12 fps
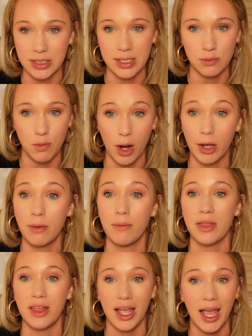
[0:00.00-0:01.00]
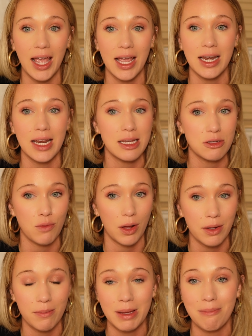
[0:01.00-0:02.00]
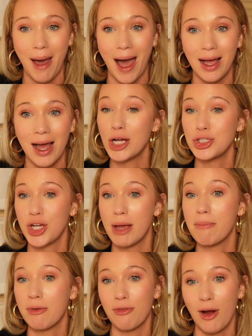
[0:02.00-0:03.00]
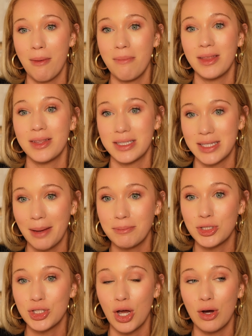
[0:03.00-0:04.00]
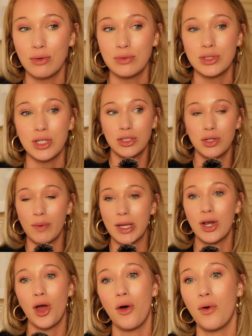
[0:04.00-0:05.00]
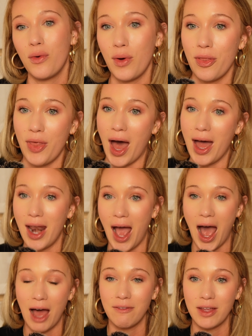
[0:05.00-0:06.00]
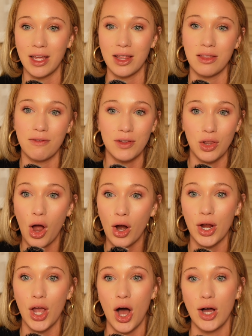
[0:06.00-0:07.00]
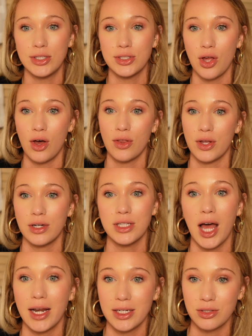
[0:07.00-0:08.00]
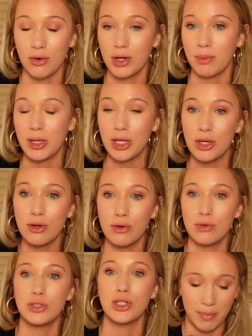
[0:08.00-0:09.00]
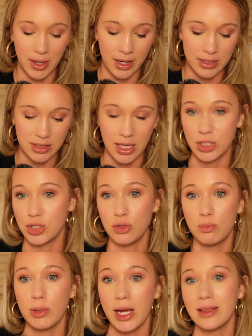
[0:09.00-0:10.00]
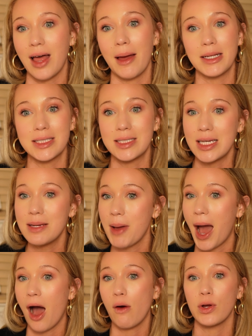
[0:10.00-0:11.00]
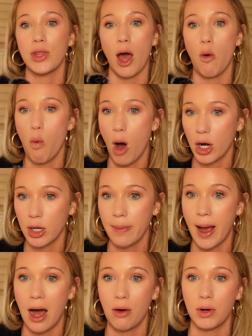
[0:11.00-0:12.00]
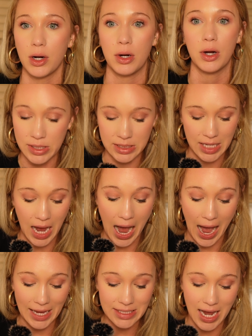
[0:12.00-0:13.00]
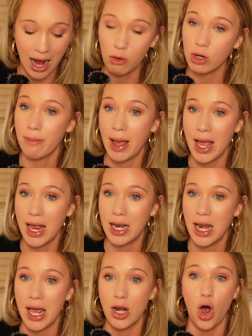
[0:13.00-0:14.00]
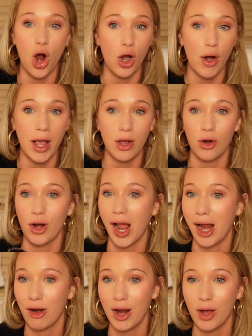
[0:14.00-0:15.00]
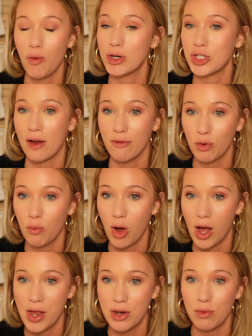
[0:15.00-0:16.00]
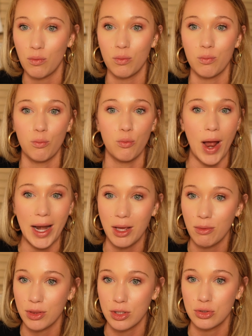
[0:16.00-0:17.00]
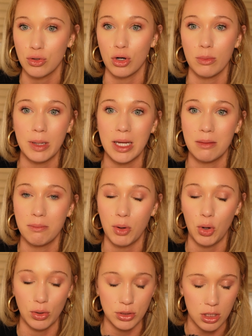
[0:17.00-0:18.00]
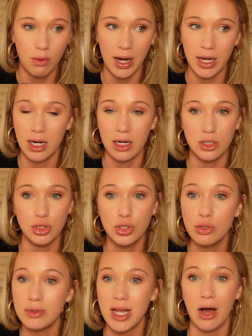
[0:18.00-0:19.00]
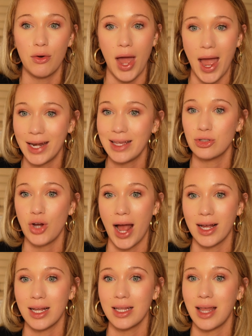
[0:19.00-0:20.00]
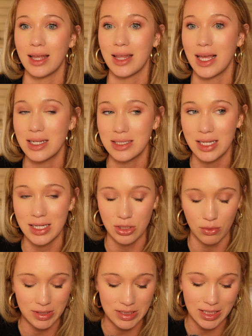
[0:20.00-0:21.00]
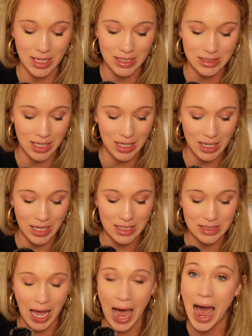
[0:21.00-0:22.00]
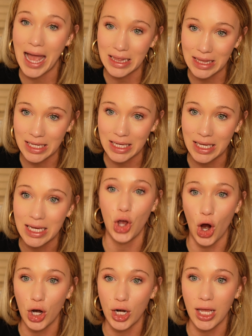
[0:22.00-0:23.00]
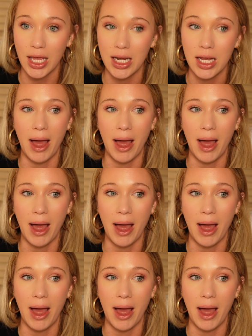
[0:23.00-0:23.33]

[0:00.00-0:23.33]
He's walking with a cane. He's welcoming back a ship from the Stepstones. So we know that having the Velaryons on their side is going to be huge because they do bring that sea power, that water power. We see High Tower men and Arik or Eric, whichever one, ready with a scorpion bolt, ready to shoot down any dragon that they see. So we see King's Landing is highly guarded.